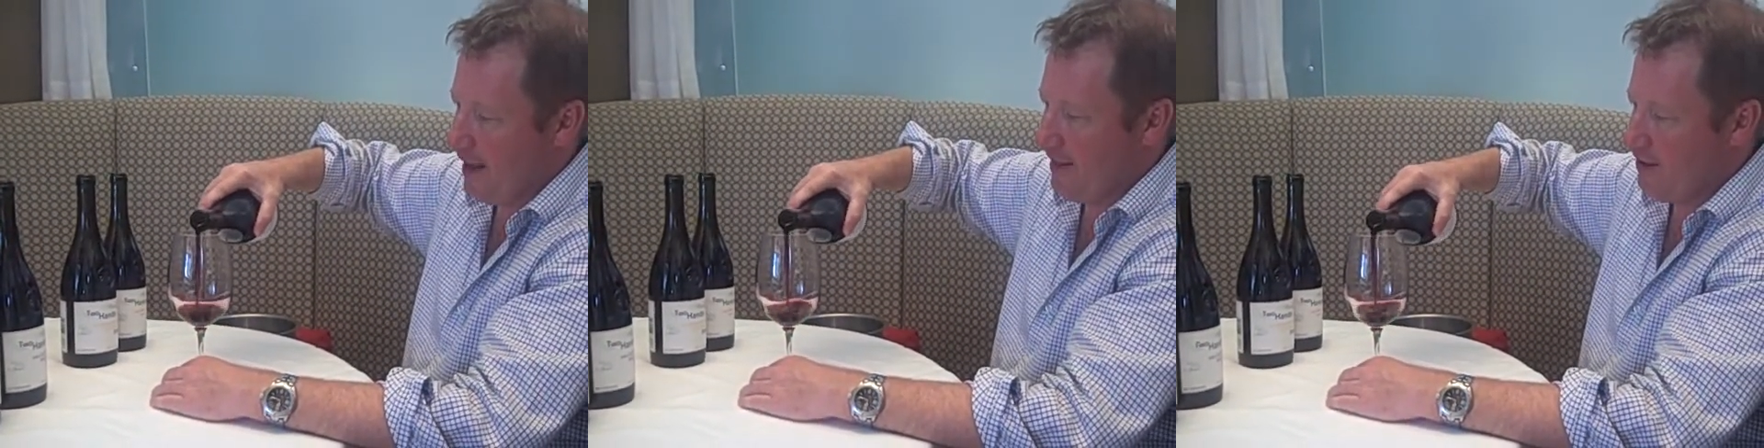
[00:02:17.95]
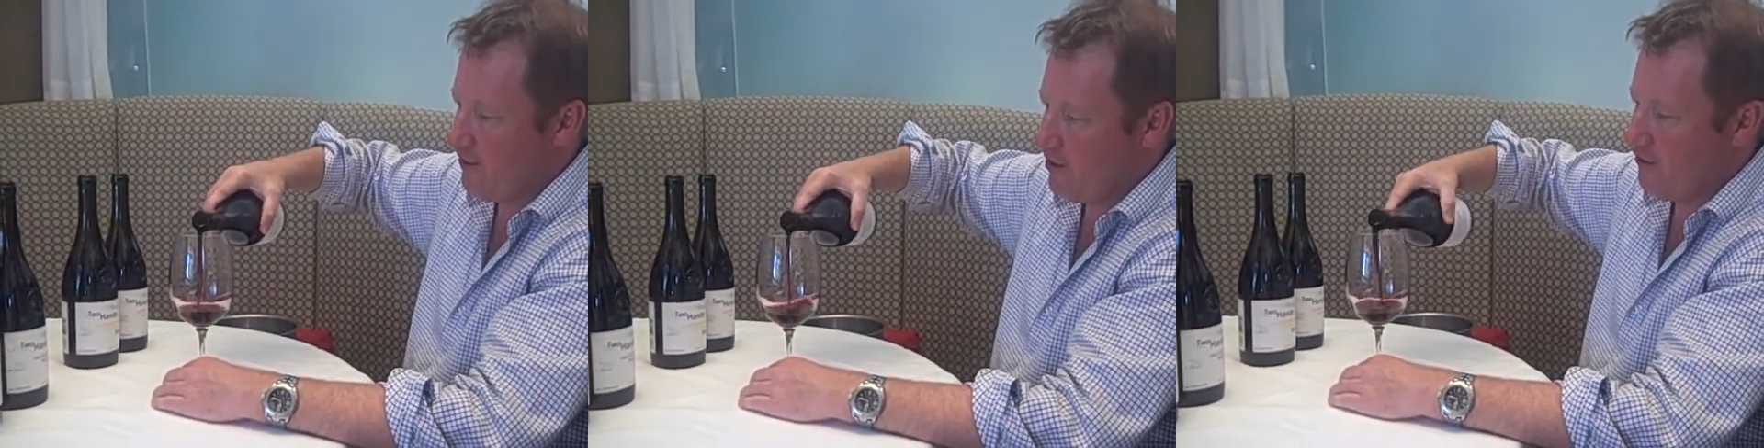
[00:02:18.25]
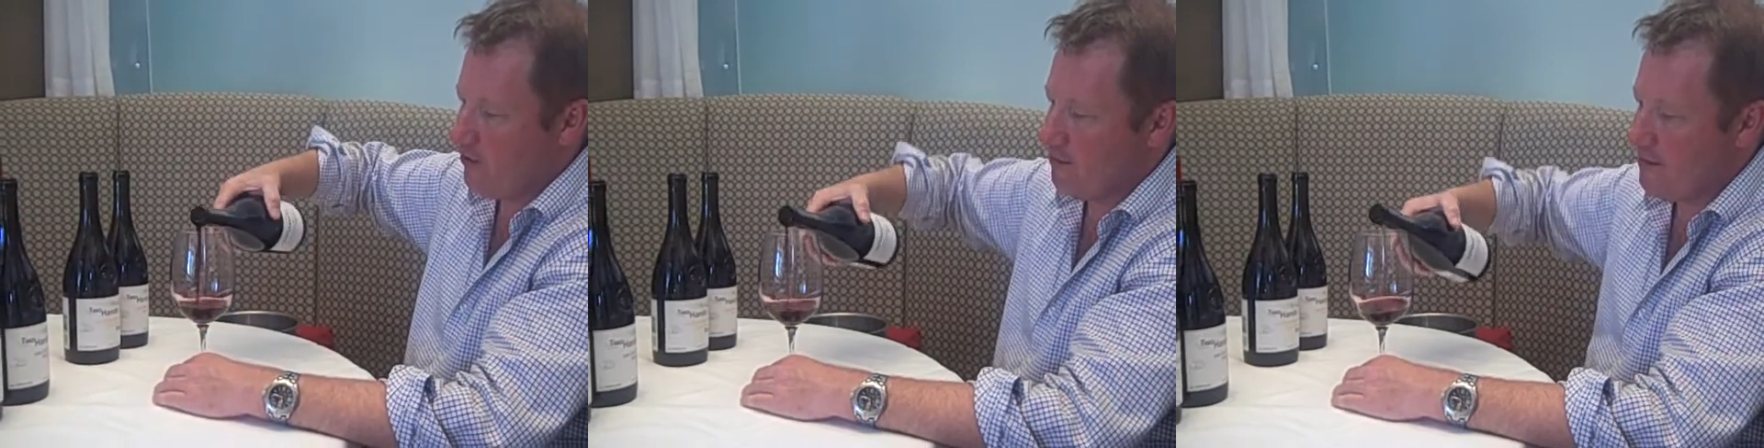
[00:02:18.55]
and then a very,
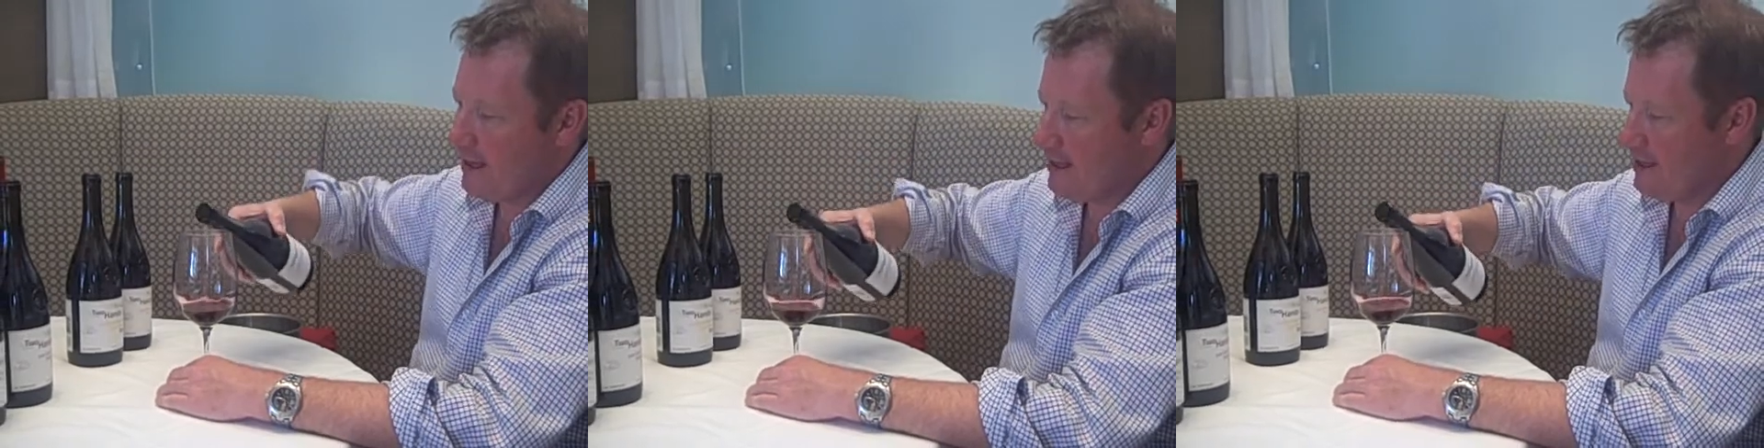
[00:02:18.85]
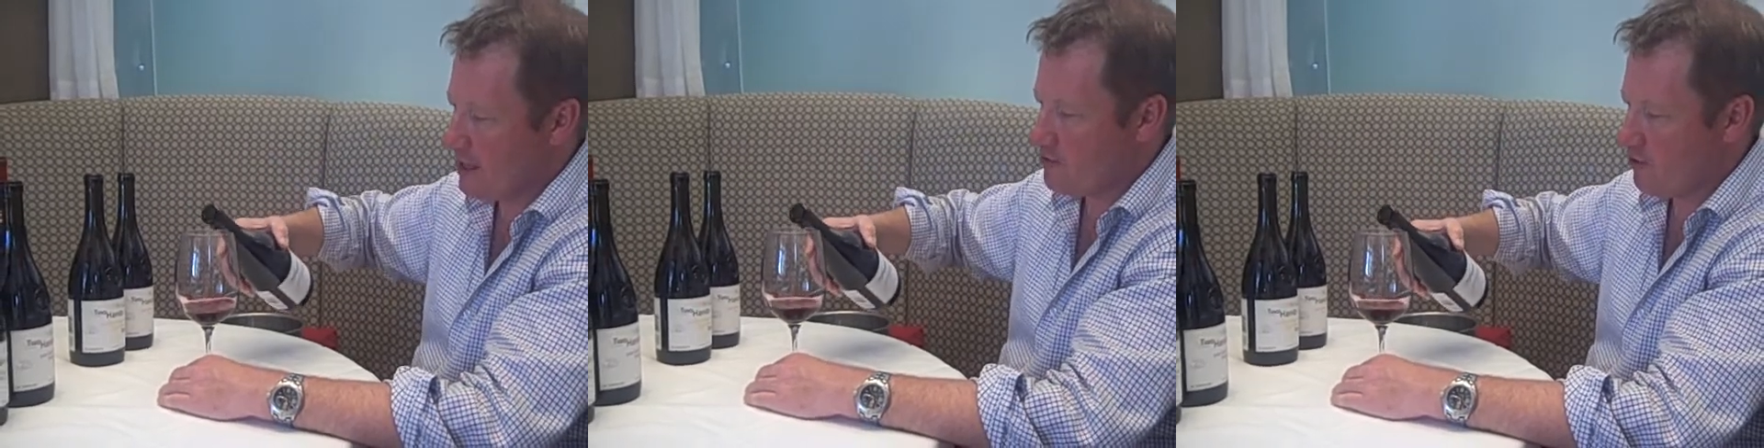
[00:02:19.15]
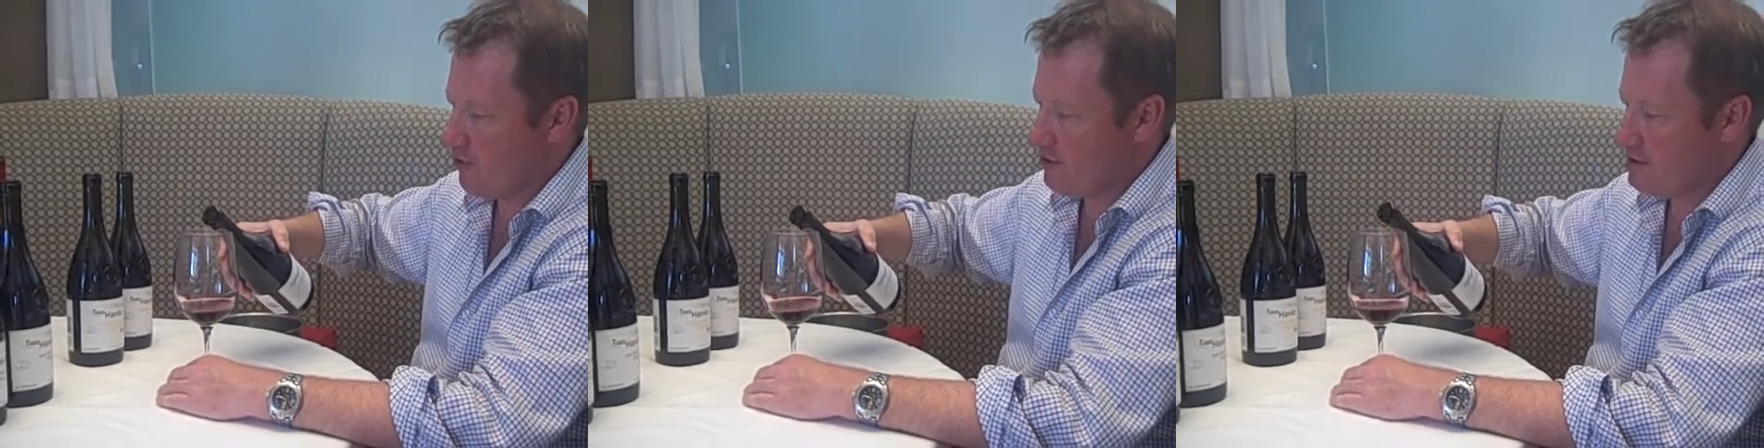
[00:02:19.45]
very muddy texture
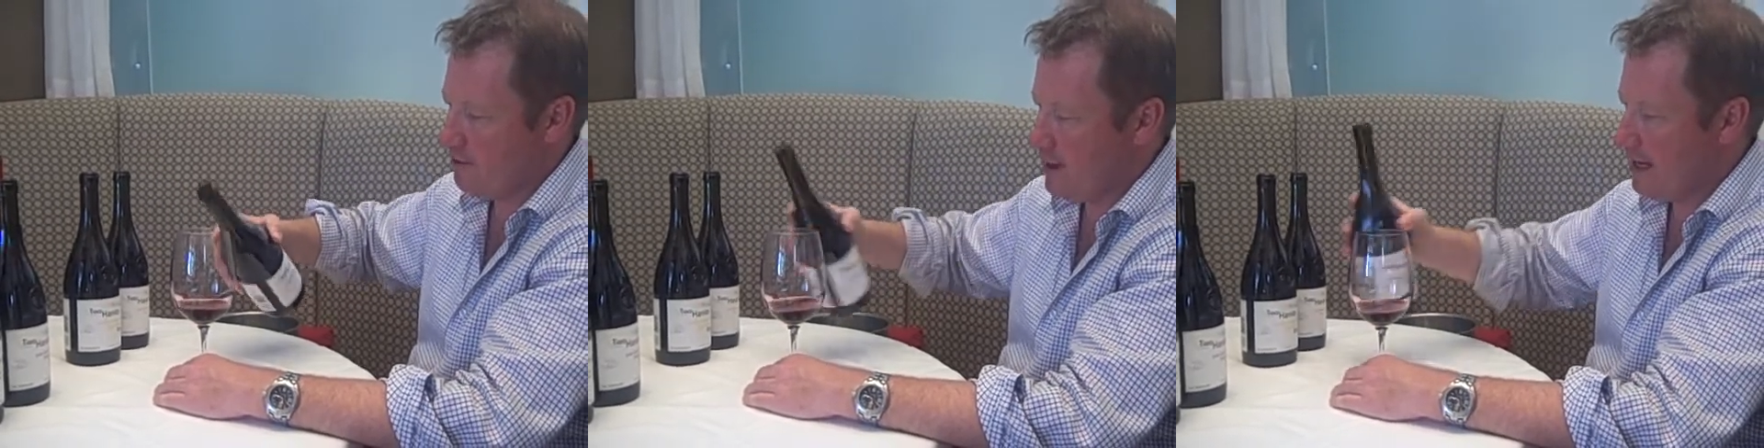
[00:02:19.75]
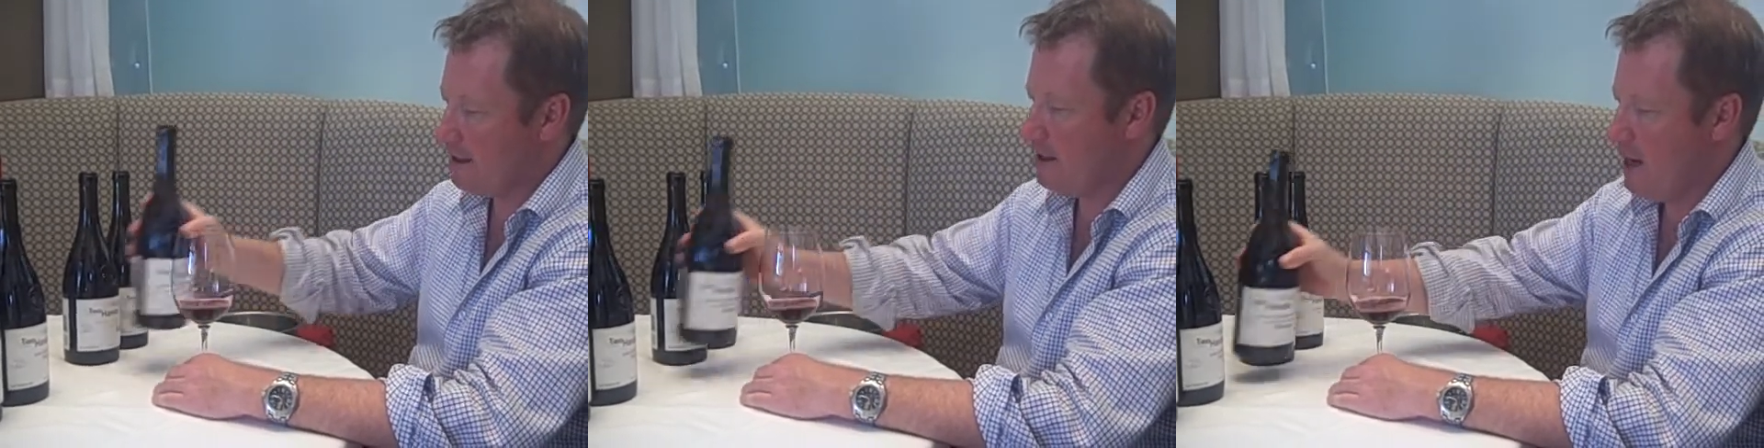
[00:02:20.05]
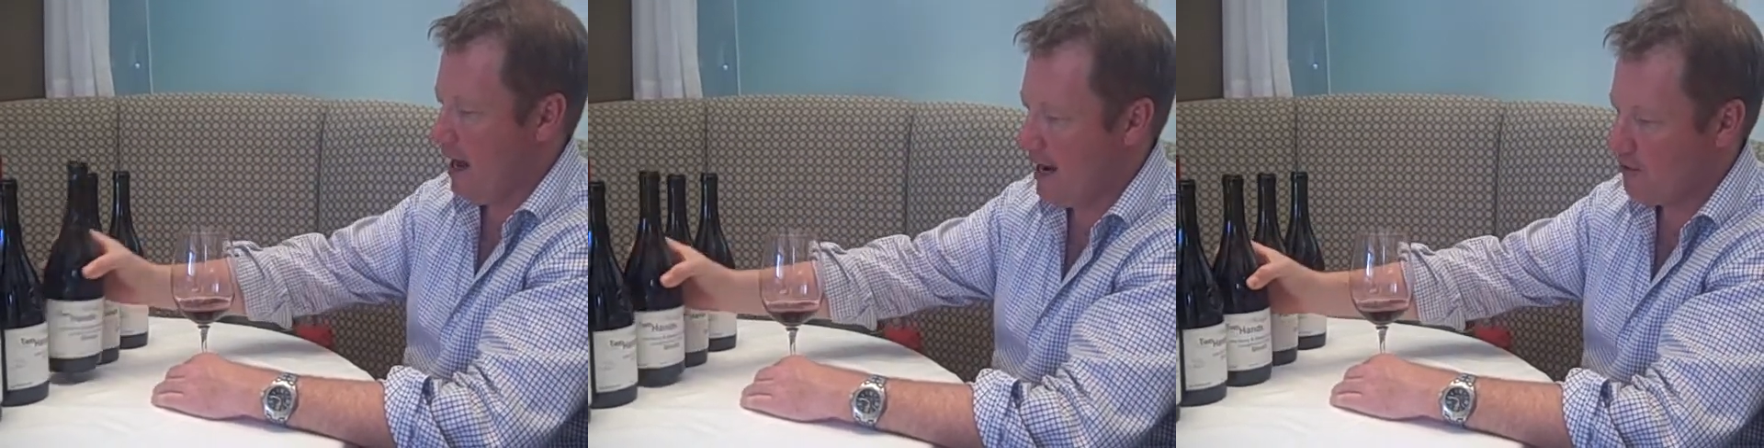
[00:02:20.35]
across the palate,
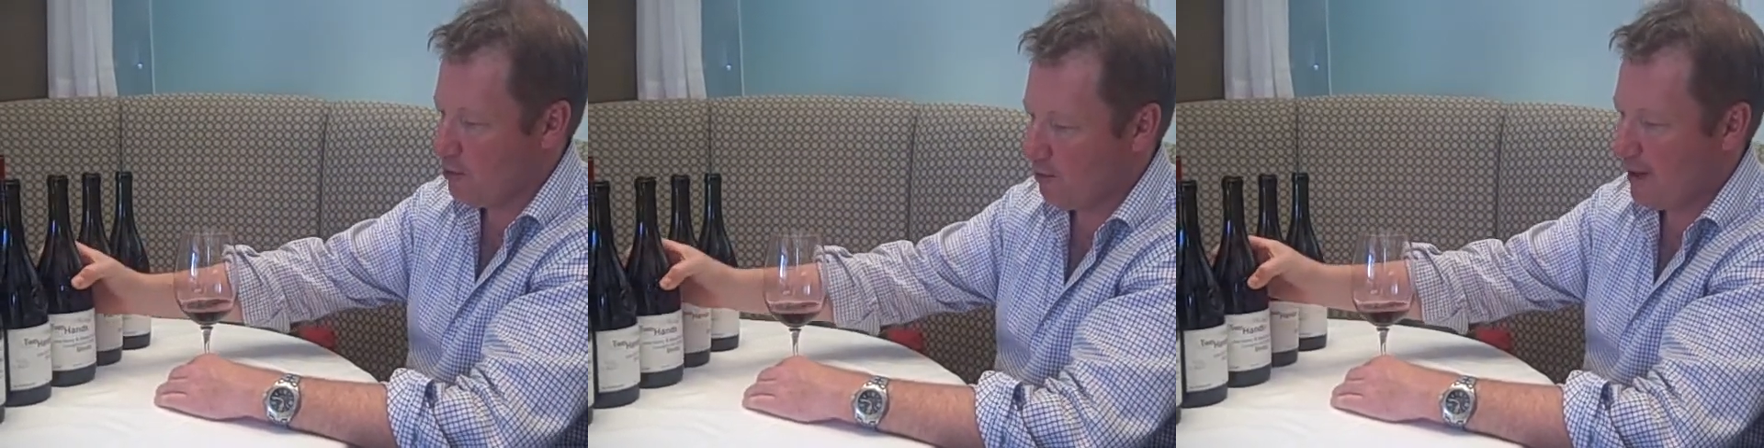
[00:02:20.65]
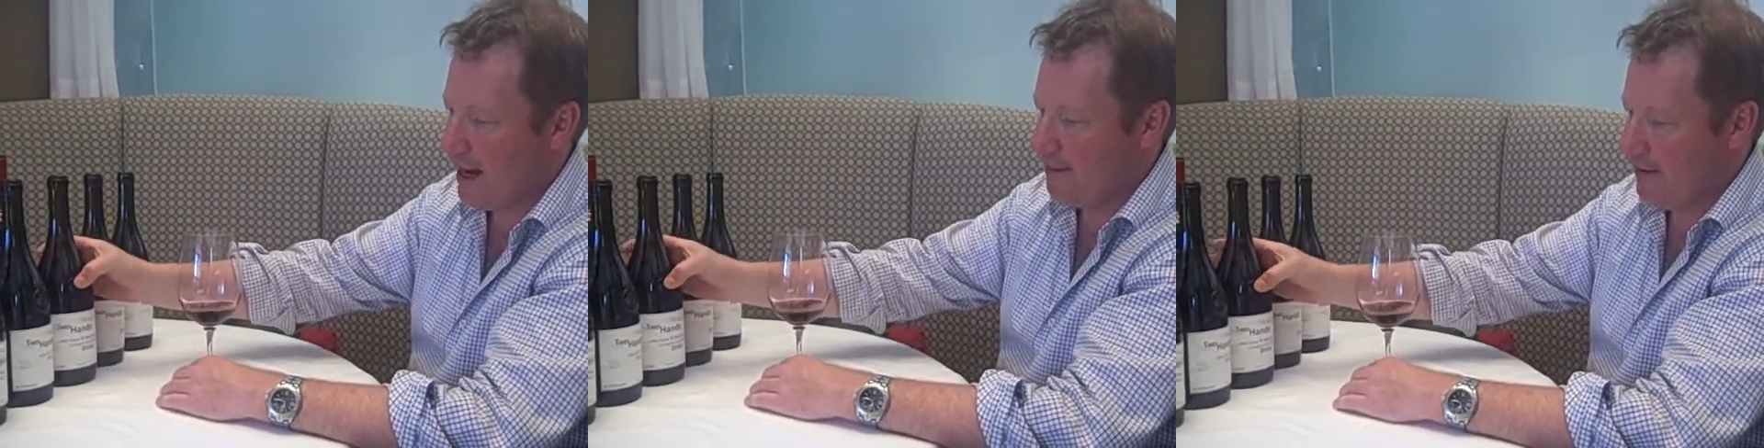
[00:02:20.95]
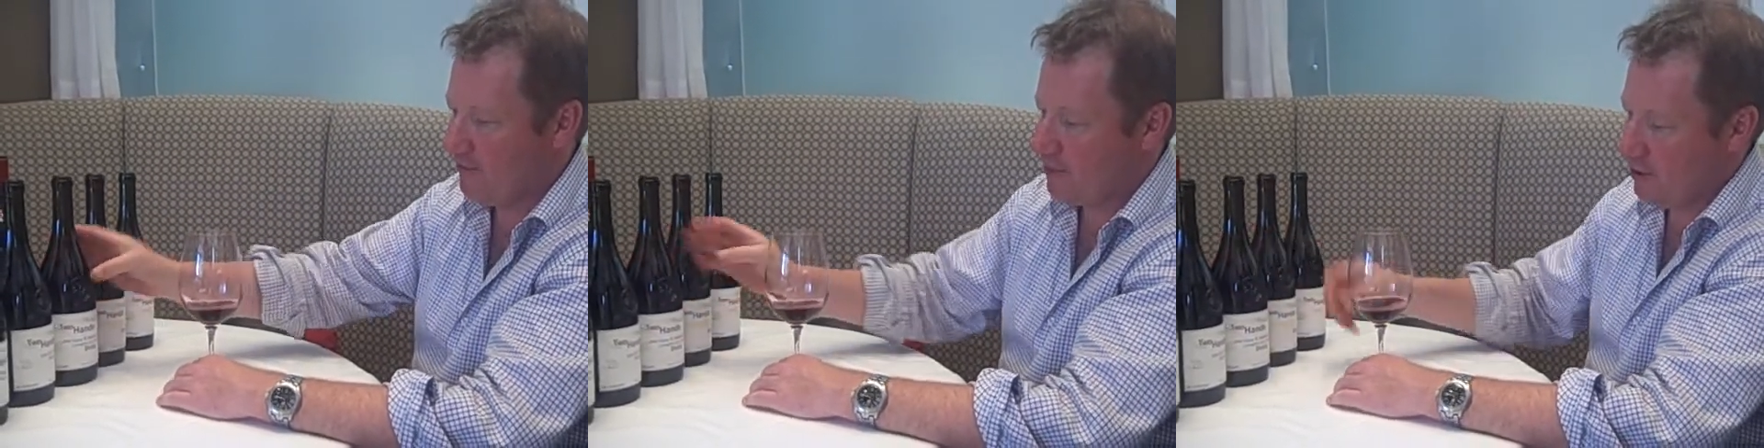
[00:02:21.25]
and a real plummy
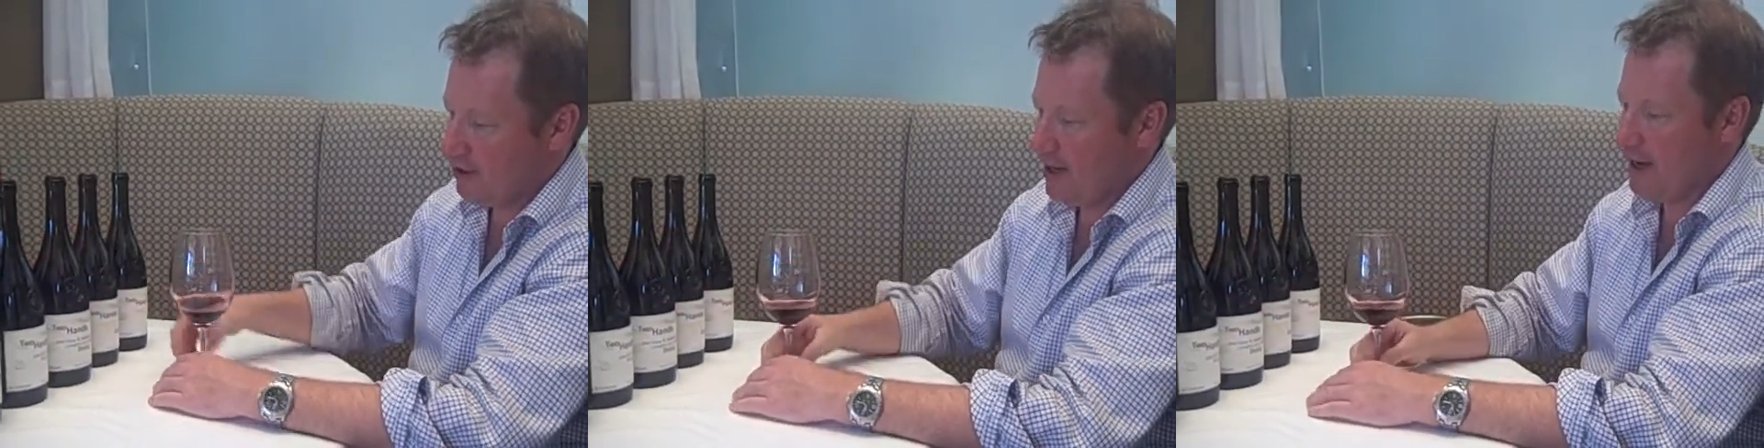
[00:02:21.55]
fruit,